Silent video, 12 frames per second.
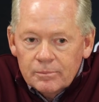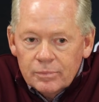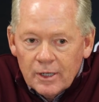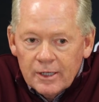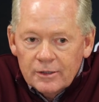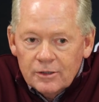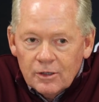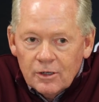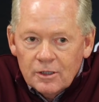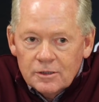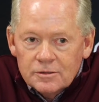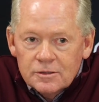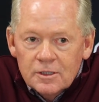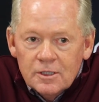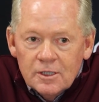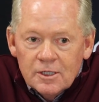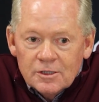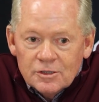prior to ours.
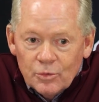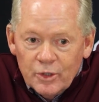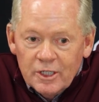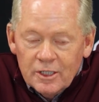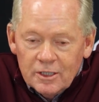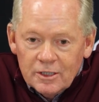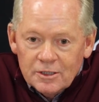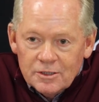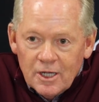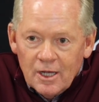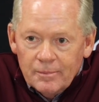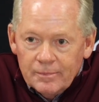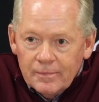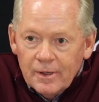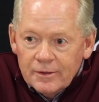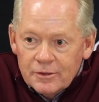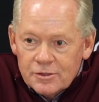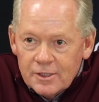So we did a good job
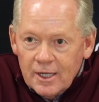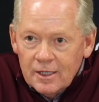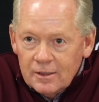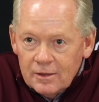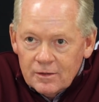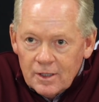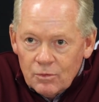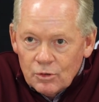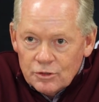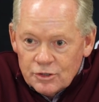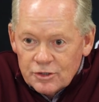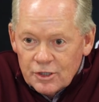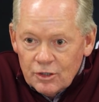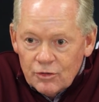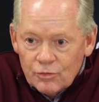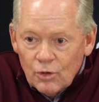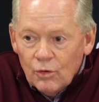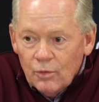understanding that they weren't just going
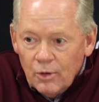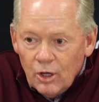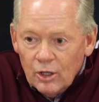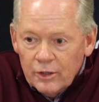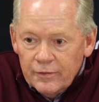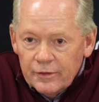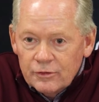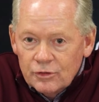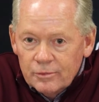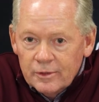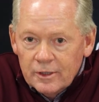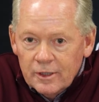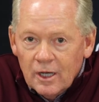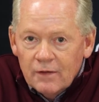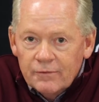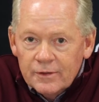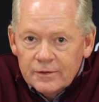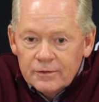to throw the ball in their two-minute
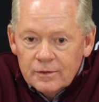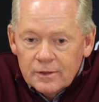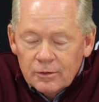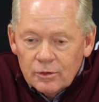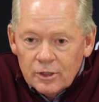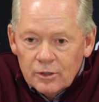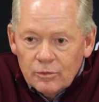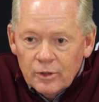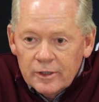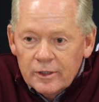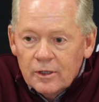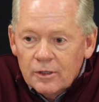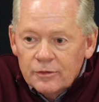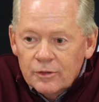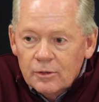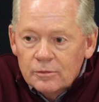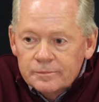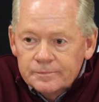offense, that they were going to run it
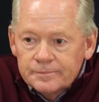also.